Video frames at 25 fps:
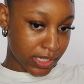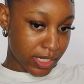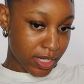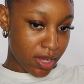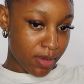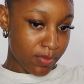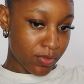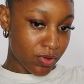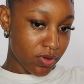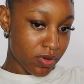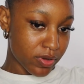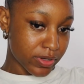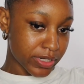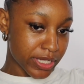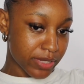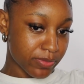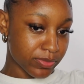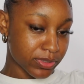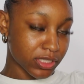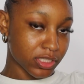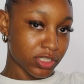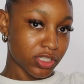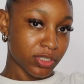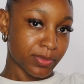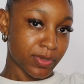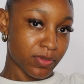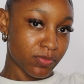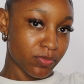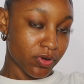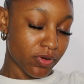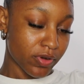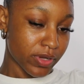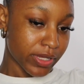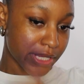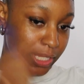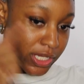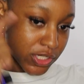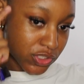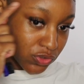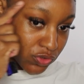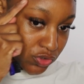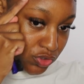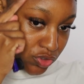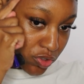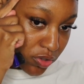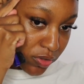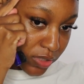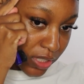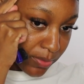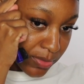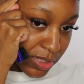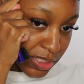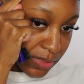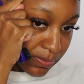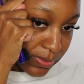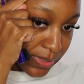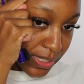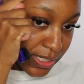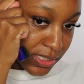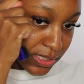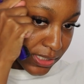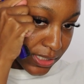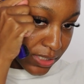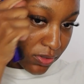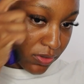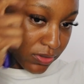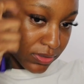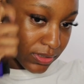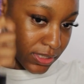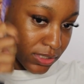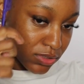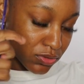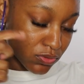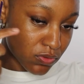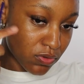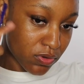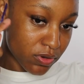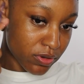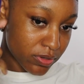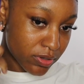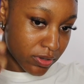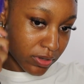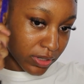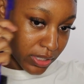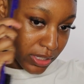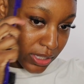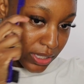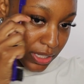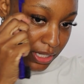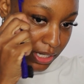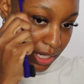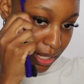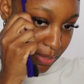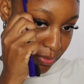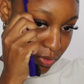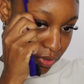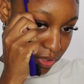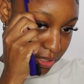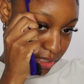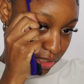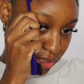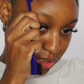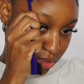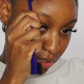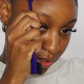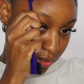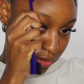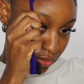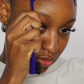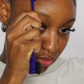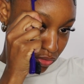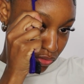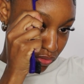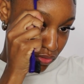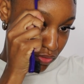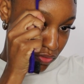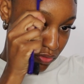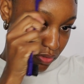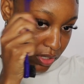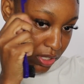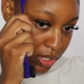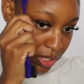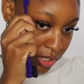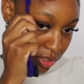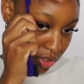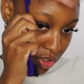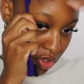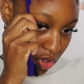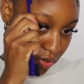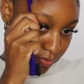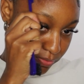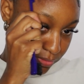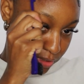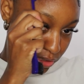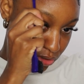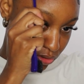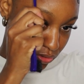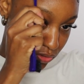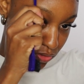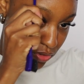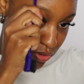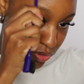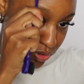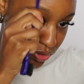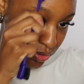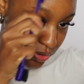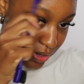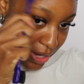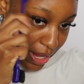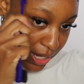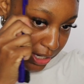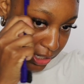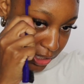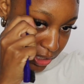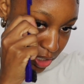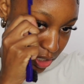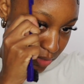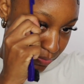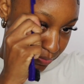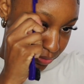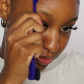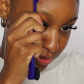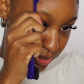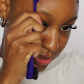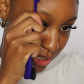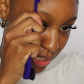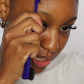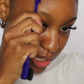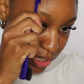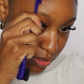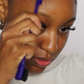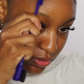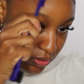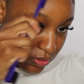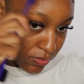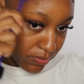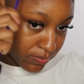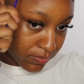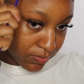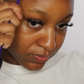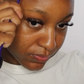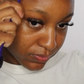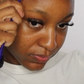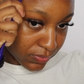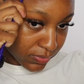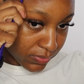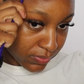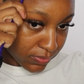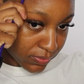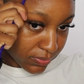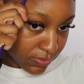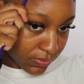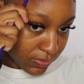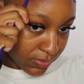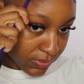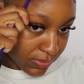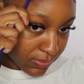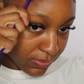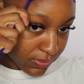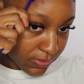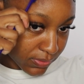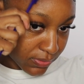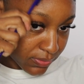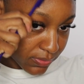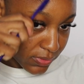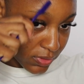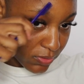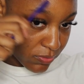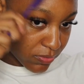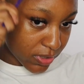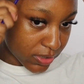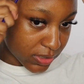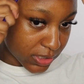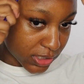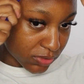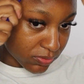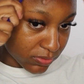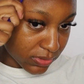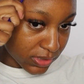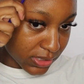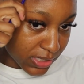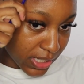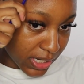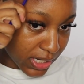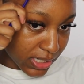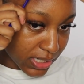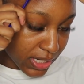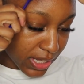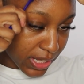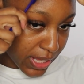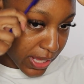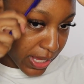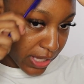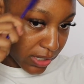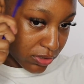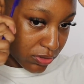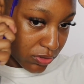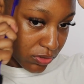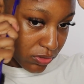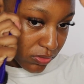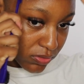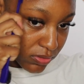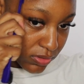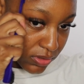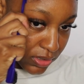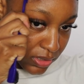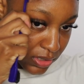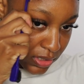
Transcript: Now I'm going in with a little bit more edge control, and I'm just placing it on this corner, and I'm going to start to comb this corner at an upwards angle while this one is at a diagonal.